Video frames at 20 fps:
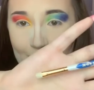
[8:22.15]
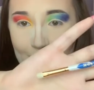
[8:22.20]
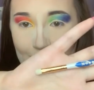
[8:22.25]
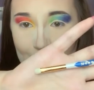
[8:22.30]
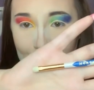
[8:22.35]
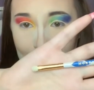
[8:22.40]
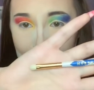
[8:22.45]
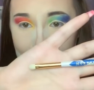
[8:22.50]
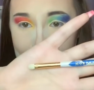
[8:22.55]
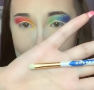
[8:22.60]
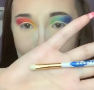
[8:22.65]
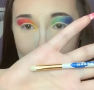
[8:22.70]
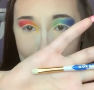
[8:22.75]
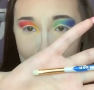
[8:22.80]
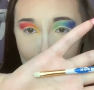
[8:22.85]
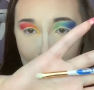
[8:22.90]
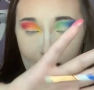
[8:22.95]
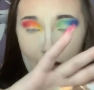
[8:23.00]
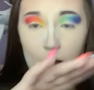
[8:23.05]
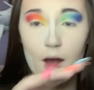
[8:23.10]
Looks like
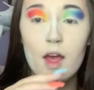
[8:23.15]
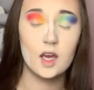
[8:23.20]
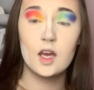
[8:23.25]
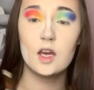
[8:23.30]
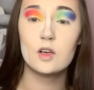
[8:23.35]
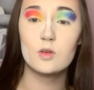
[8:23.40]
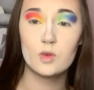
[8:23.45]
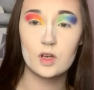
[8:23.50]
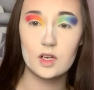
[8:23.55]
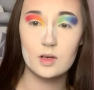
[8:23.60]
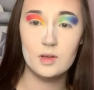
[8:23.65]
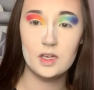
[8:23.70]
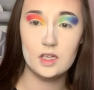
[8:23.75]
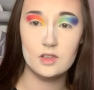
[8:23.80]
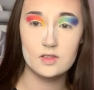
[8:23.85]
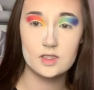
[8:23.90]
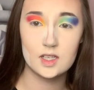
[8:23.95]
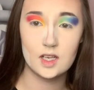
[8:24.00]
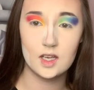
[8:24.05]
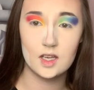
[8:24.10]
that. And we're gonna be
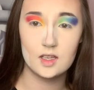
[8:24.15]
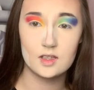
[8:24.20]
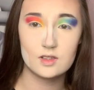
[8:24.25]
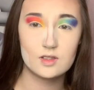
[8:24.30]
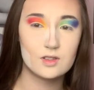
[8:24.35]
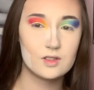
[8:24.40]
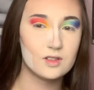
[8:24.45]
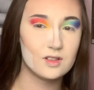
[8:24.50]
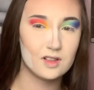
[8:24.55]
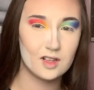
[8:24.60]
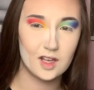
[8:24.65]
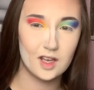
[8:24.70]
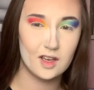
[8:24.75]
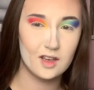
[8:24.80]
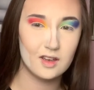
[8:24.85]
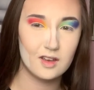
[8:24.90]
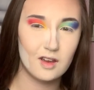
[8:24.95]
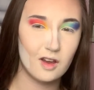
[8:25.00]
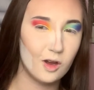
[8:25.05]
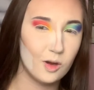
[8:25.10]
using it to
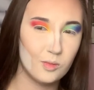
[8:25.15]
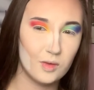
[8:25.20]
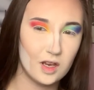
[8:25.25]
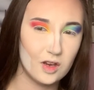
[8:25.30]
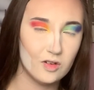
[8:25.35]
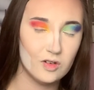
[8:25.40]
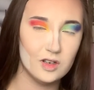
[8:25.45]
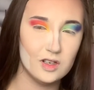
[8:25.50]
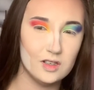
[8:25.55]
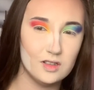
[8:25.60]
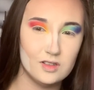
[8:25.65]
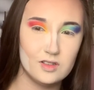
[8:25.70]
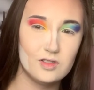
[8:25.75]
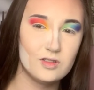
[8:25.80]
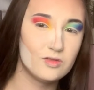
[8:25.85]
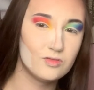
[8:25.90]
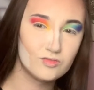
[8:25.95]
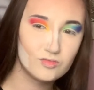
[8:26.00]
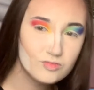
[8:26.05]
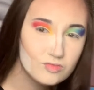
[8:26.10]
like cut my crease.